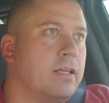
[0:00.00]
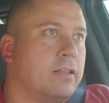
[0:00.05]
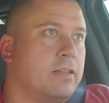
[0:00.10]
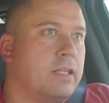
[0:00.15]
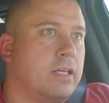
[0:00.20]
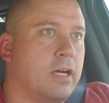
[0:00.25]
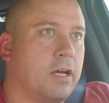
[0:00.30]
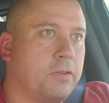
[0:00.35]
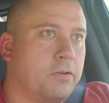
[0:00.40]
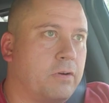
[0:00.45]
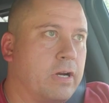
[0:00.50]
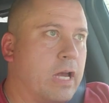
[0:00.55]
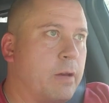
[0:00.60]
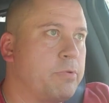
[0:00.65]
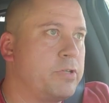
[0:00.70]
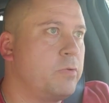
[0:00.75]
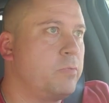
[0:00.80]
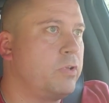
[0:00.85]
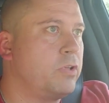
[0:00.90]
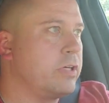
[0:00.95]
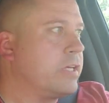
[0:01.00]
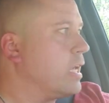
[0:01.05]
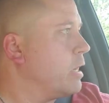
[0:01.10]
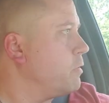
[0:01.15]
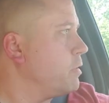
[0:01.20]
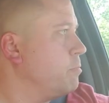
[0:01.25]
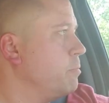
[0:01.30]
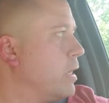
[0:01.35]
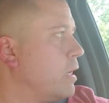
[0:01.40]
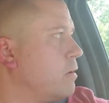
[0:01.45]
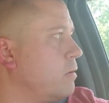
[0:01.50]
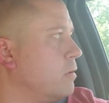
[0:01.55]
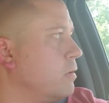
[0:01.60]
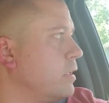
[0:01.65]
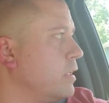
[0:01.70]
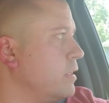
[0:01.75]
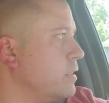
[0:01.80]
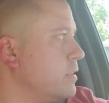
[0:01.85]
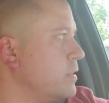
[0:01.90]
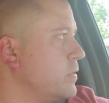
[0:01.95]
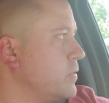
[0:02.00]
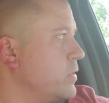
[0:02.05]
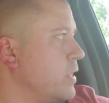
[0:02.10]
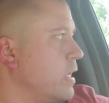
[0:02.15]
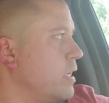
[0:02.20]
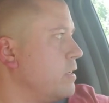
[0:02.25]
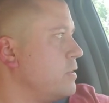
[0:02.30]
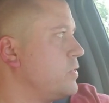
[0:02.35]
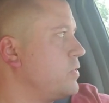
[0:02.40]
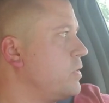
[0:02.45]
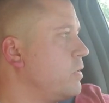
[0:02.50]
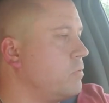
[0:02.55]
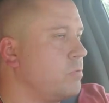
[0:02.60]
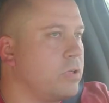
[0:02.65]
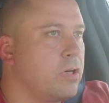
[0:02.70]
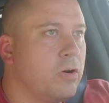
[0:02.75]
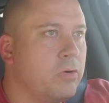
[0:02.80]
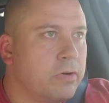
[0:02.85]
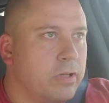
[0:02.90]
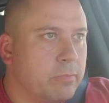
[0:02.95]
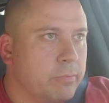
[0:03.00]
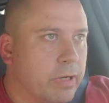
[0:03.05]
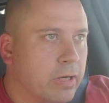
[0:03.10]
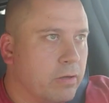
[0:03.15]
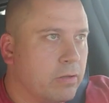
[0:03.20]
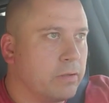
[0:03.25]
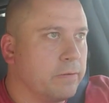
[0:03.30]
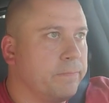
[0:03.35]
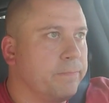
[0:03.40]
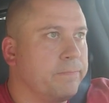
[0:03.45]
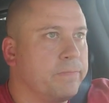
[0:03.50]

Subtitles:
The other option we look at with metal is a stone-coated metal.